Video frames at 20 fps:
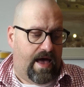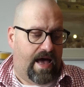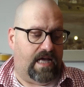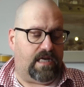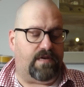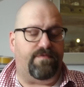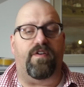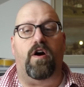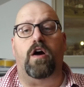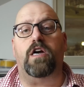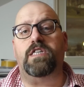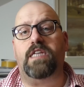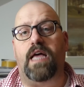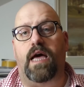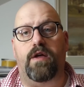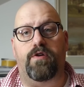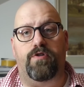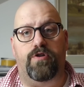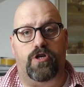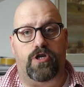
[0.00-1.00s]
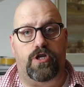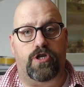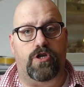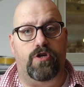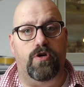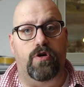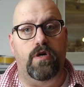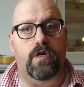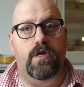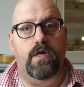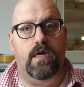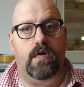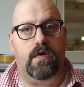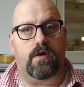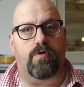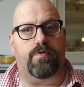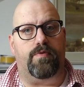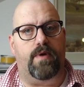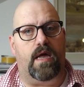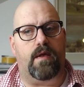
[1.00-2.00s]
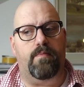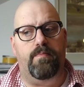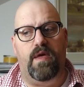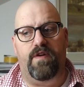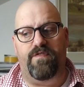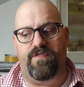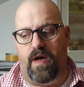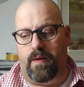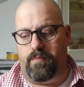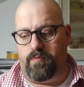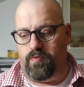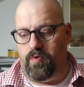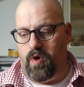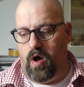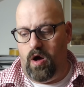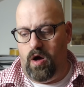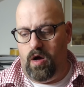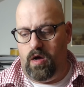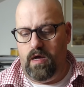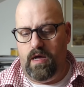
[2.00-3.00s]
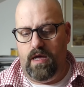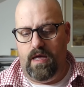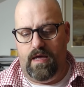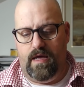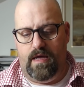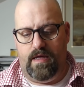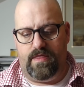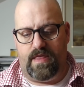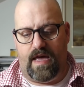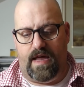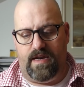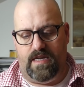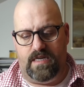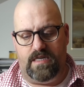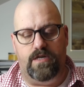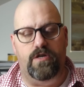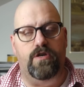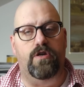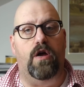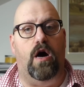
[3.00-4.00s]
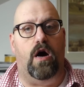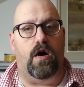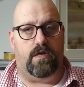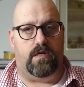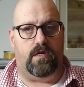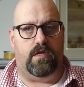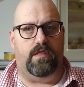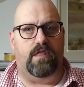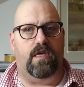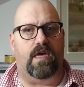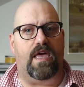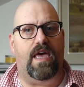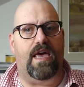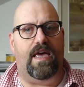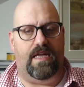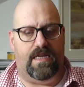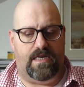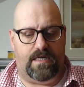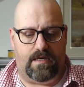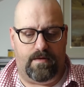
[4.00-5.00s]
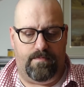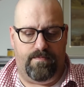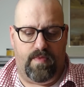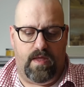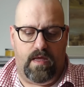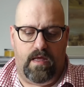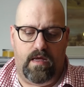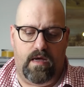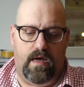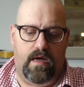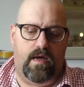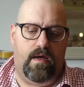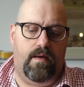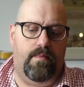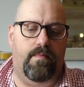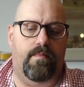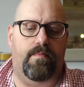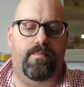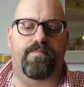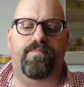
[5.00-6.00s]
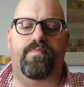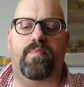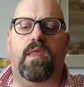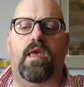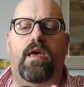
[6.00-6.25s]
as far as I understood correct me if I'm wrong that is not the case um,